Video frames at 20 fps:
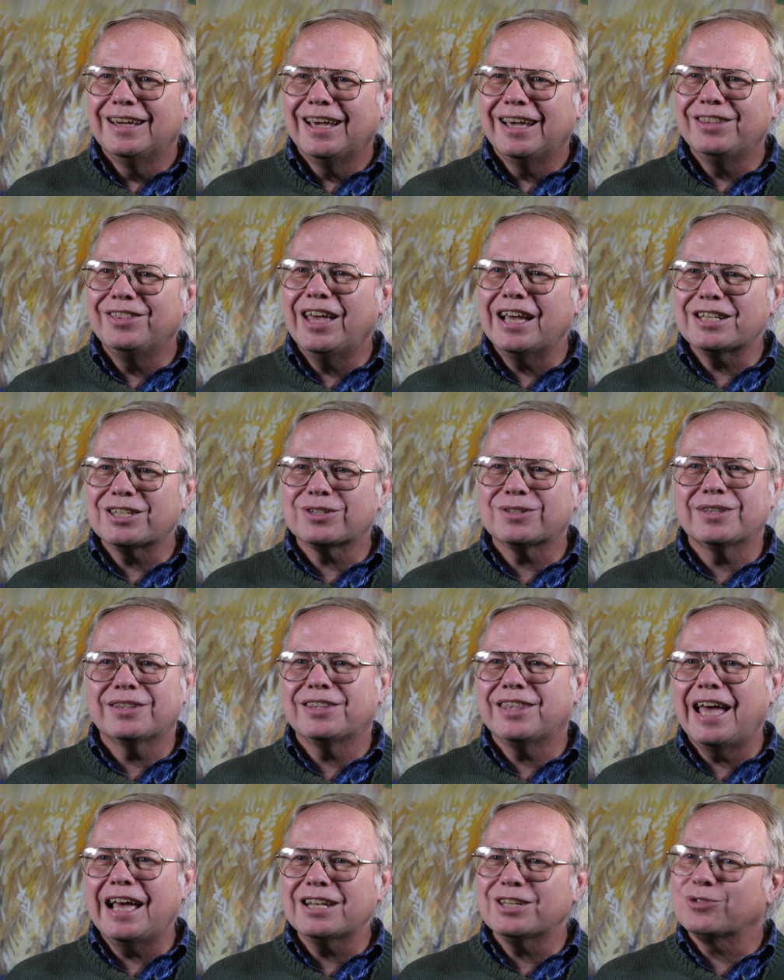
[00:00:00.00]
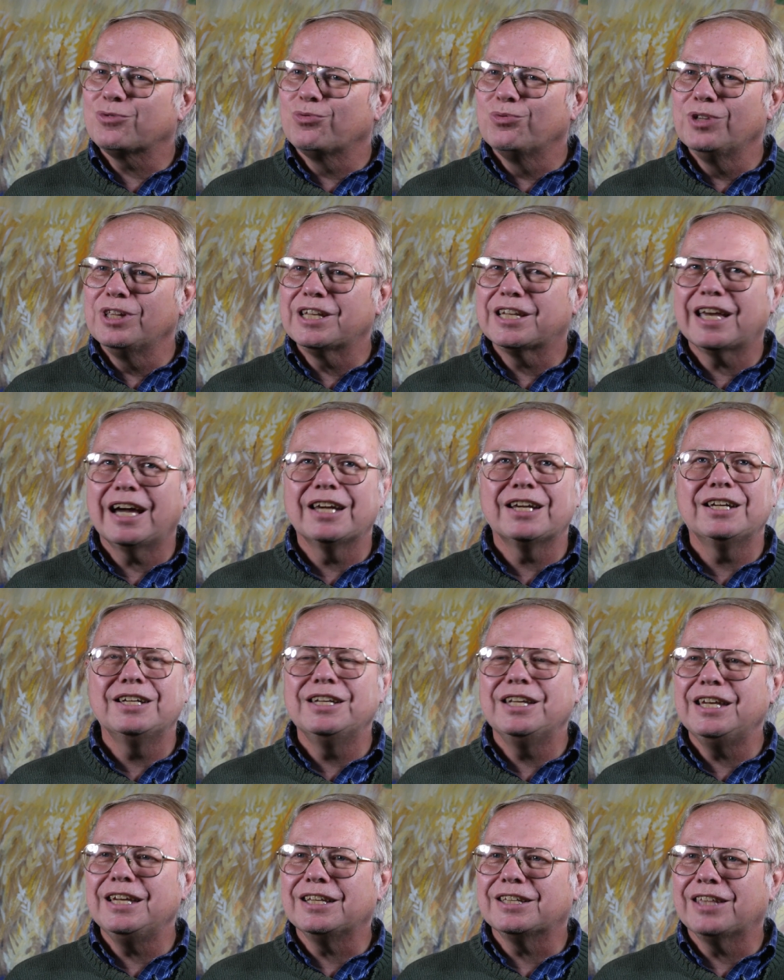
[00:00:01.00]
And that's that's really kind of
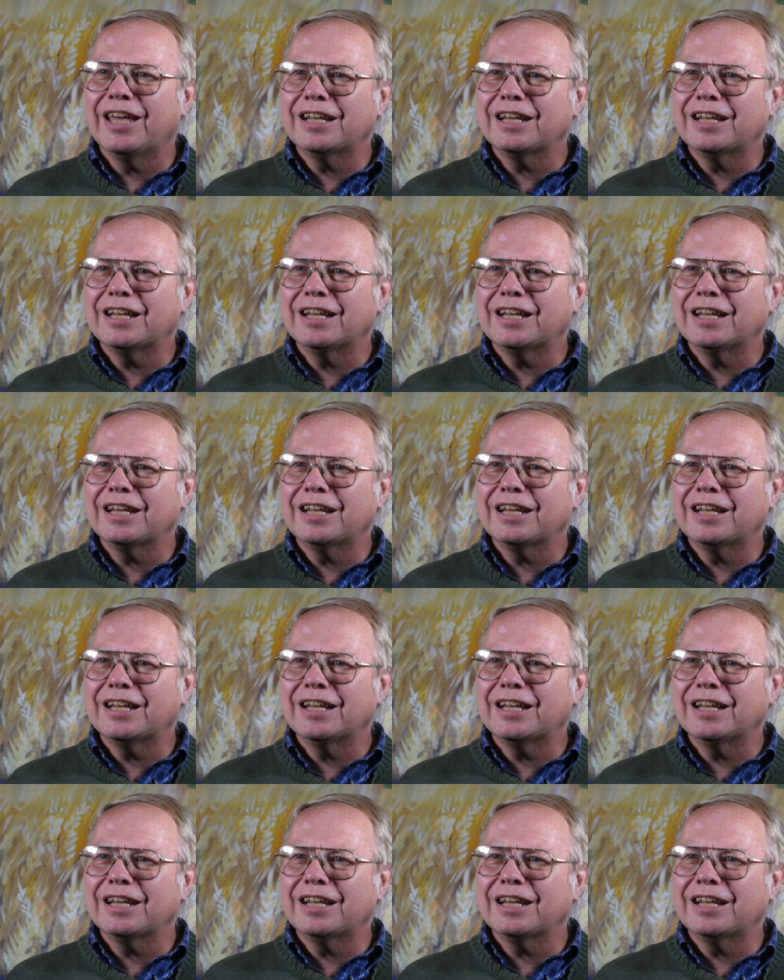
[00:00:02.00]
neat.